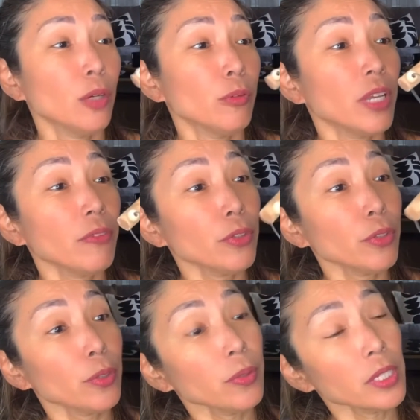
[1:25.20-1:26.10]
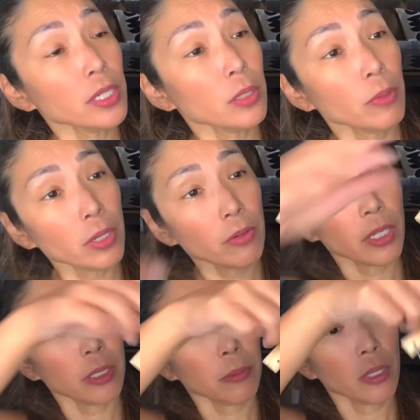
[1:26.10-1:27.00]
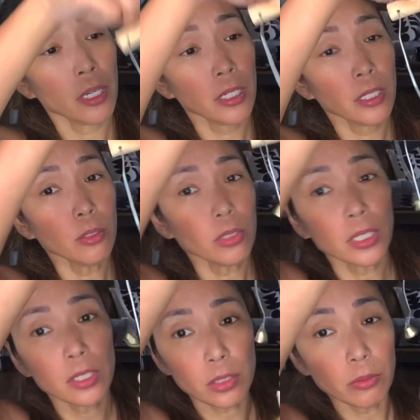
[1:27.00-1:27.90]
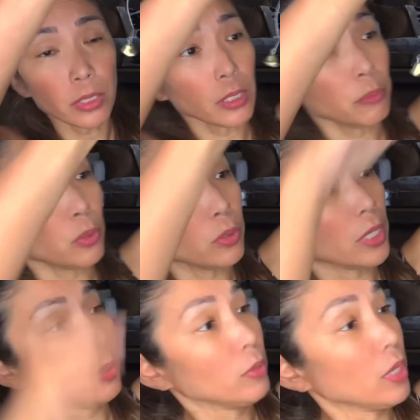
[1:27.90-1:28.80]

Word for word: We have to throw this away already, darling. Look, it's already broken.